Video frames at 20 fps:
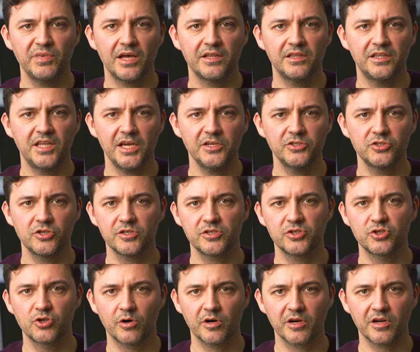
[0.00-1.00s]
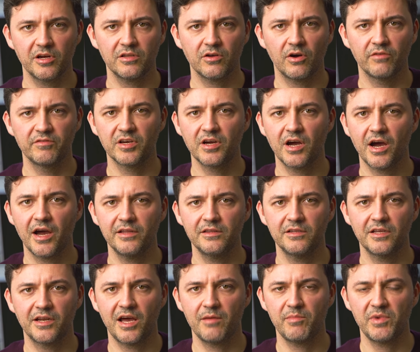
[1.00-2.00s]
dangerous shortcut of the kind
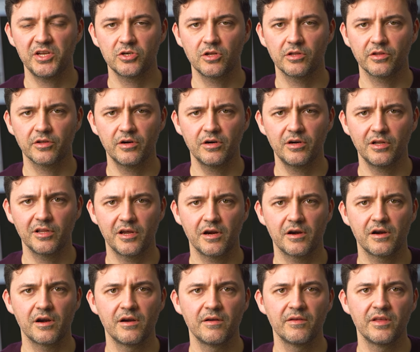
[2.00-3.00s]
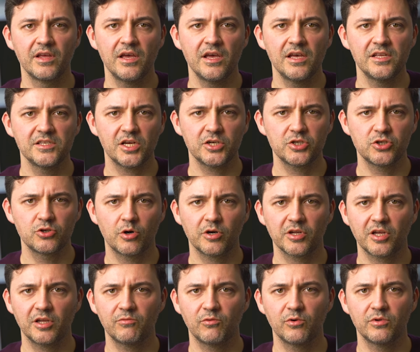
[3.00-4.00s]
that I mentioned earlier. Such
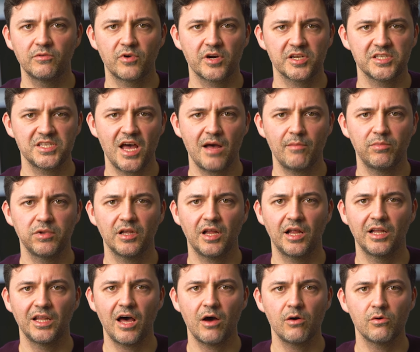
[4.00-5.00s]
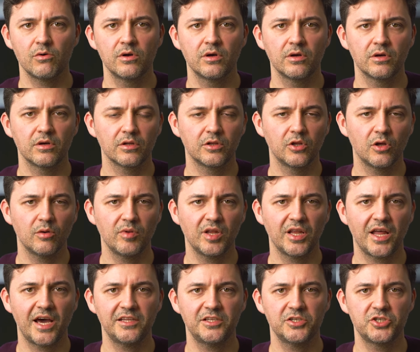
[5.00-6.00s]
shortcut would, for example, allow global
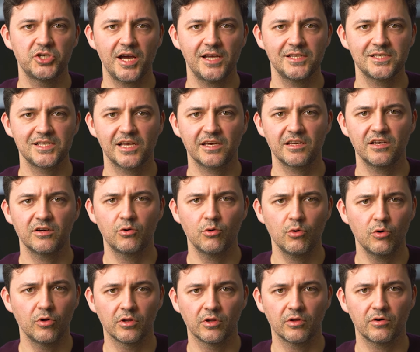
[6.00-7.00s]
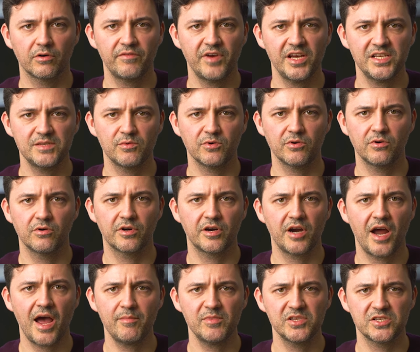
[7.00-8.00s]
IT giants like Google or Facebook or
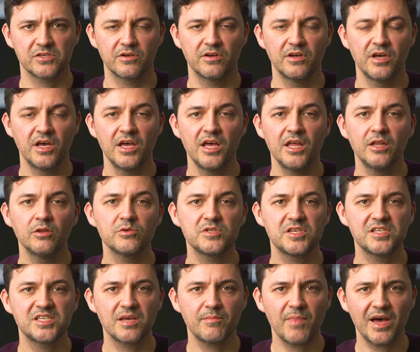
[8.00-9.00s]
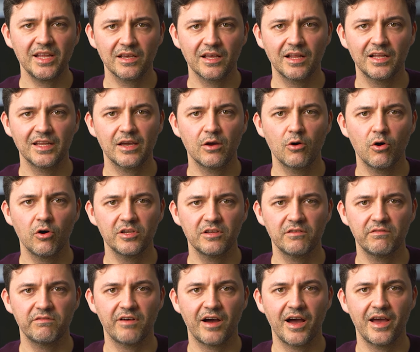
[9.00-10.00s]
Amazon to systematically
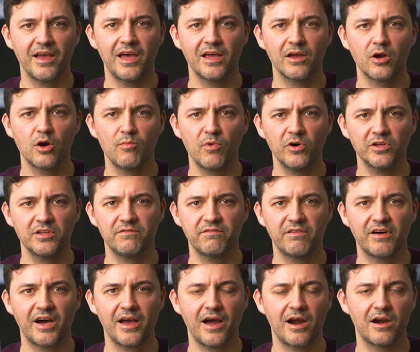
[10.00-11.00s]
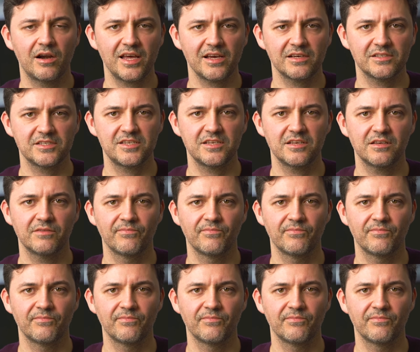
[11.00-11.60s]
codify and commodify our legacy.